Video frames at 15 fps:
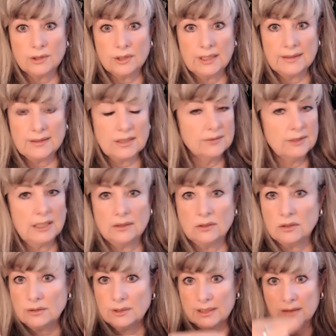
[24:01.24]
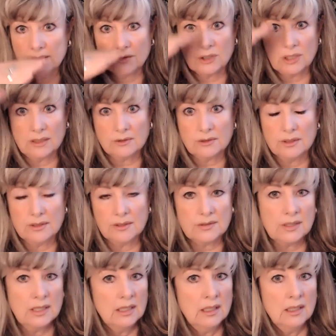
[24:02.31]
creativity, including the chakras,
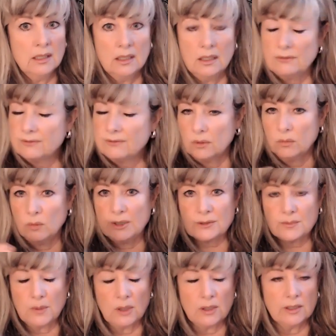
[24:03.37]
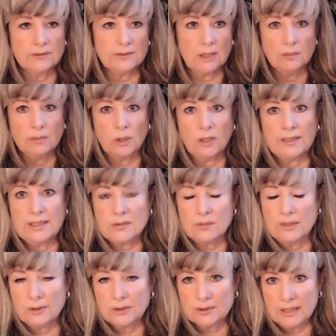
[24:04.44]
from which part of our bodies we
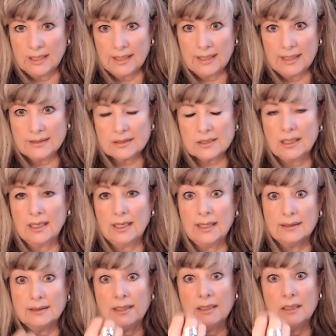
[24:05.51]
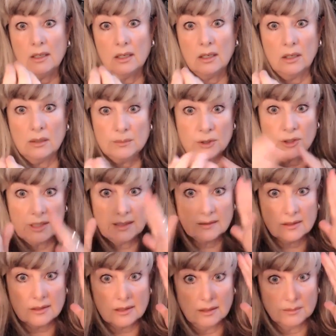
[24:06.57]
create, and the
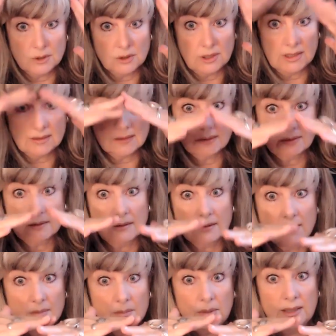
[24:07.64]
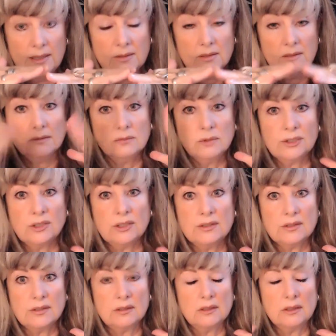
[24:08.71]
object-subject split, which
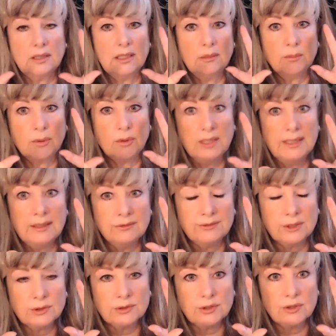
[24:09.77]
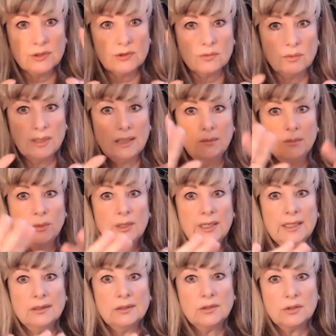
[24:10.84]
is the brain filters we
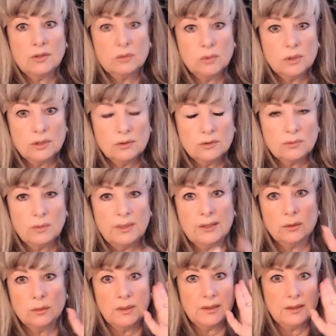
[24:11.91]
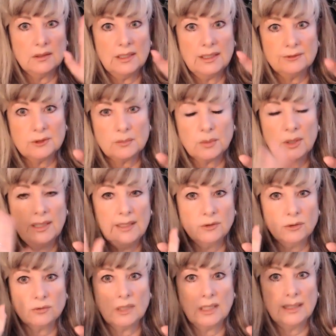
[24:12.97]
bring to the world, whether we're left-brained
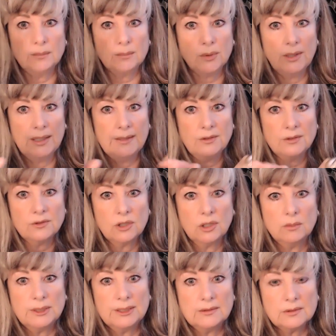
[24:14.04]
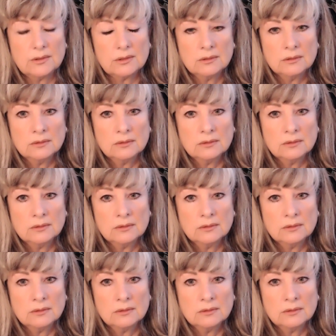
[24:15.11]
or right-brained dominant.